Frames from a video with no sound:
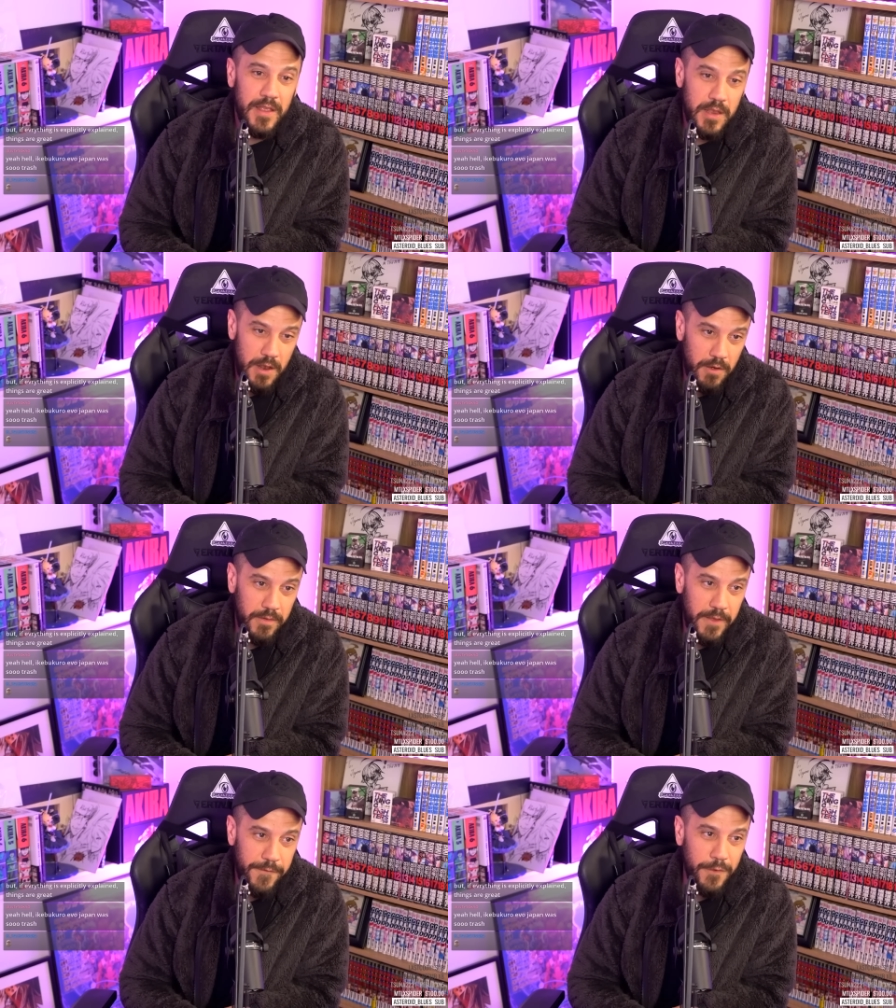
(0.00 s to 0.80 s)
you
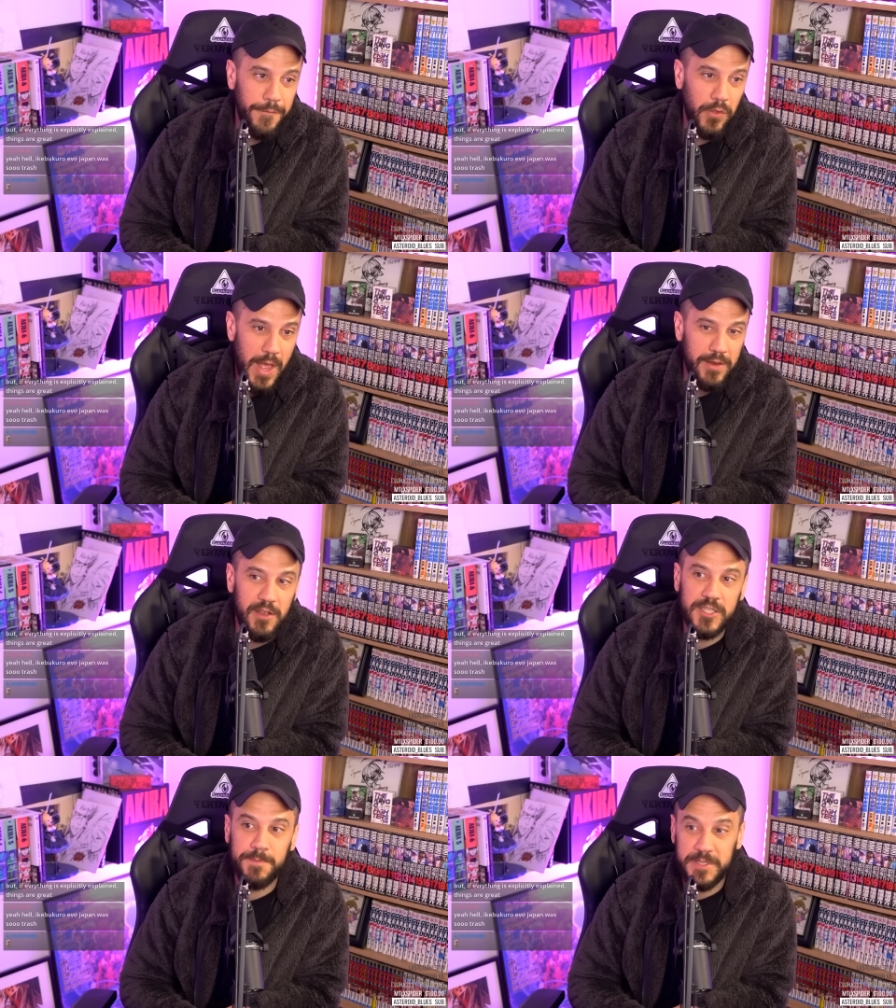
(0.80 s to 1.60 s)
know, if you flew out
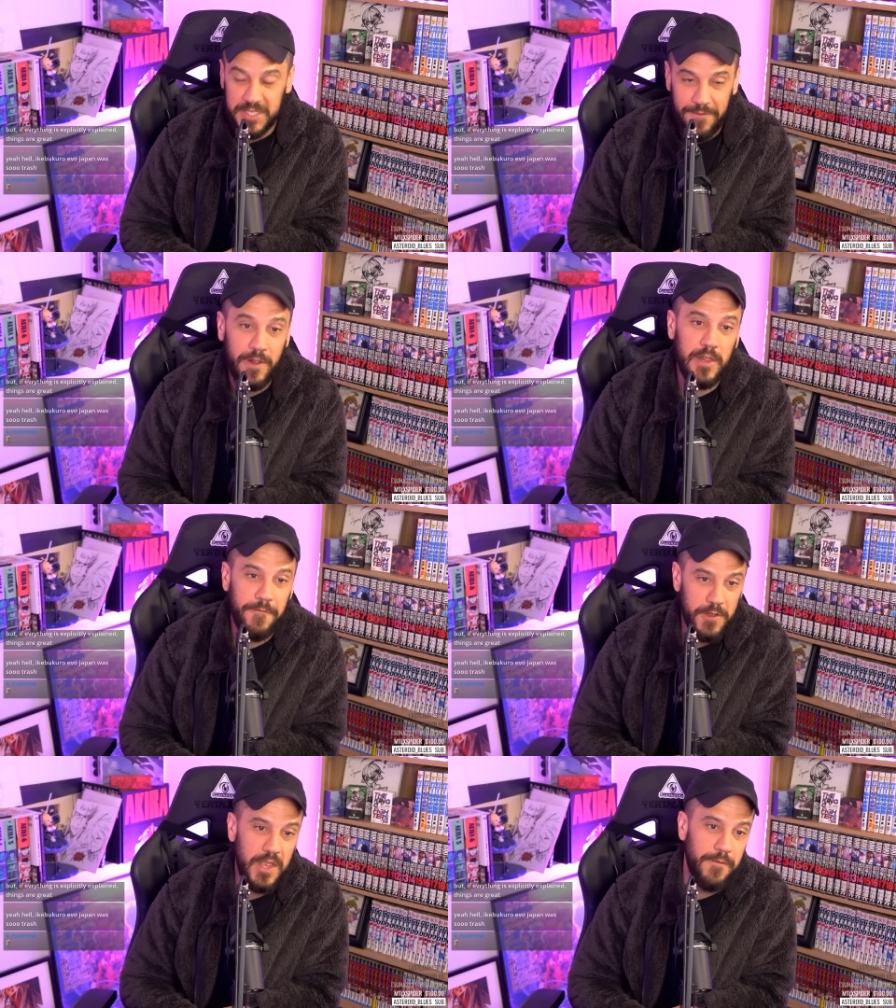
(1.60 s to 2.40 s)
here specifically
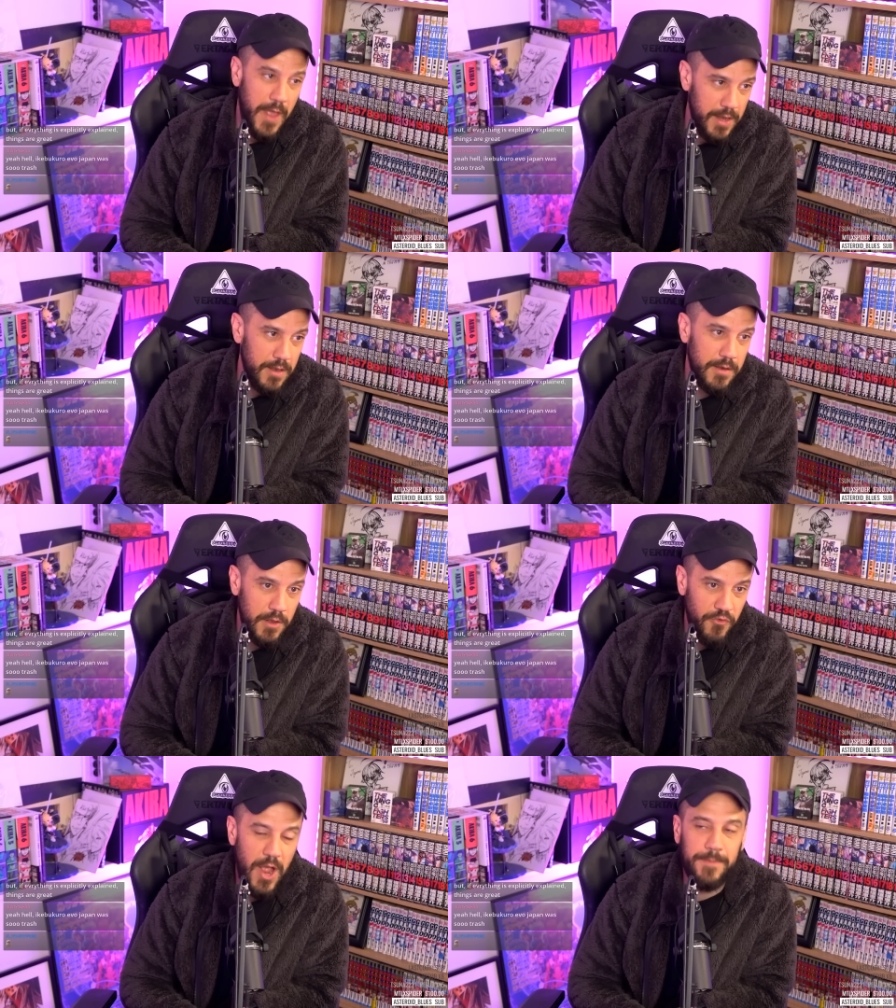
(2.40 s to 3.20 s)
for the event,
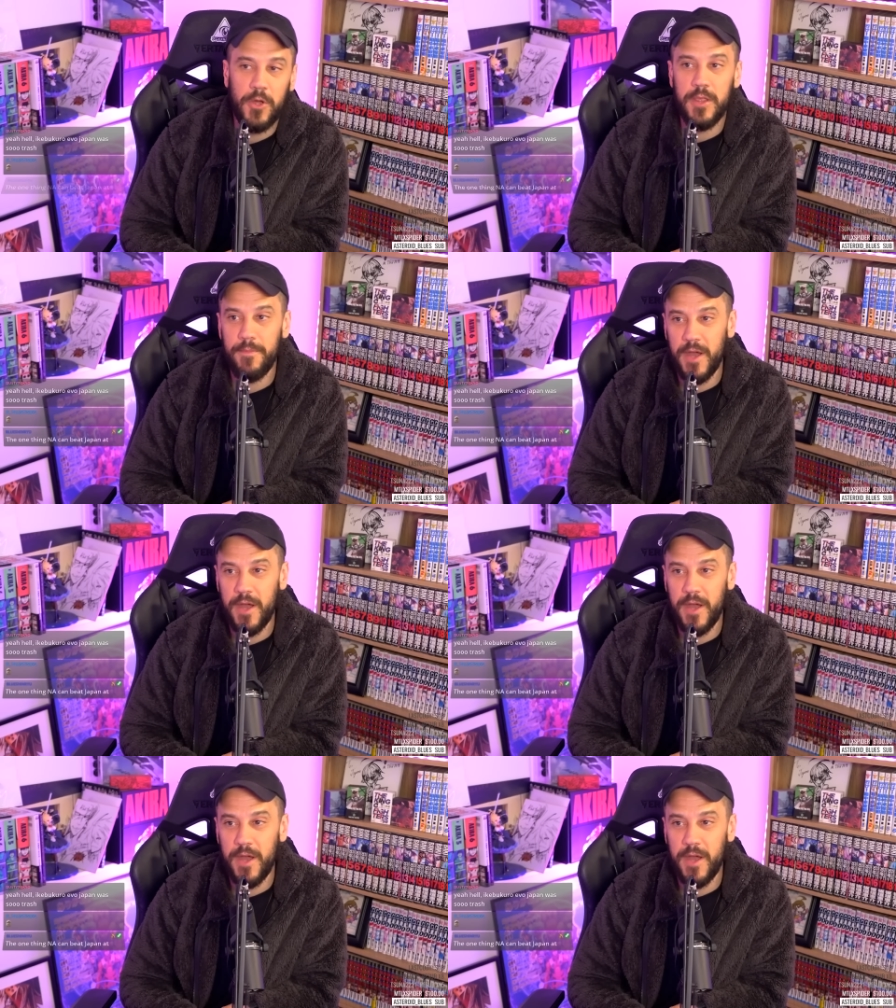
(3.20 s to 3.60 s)
you dropped all the